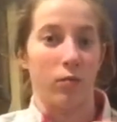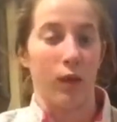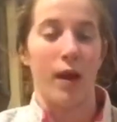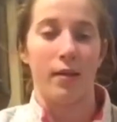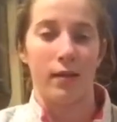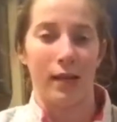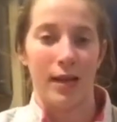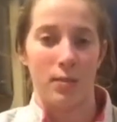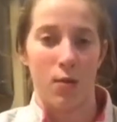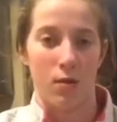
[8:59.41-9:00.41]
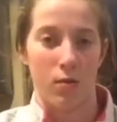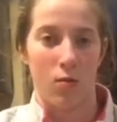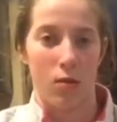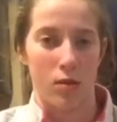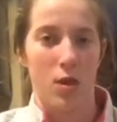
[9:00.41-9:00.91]
and then right in the last
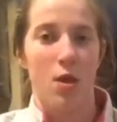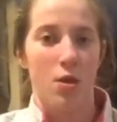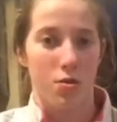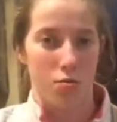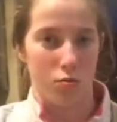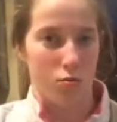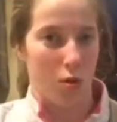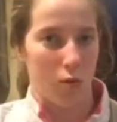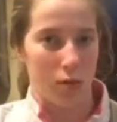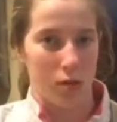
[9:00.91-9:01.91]
part of the chorus, you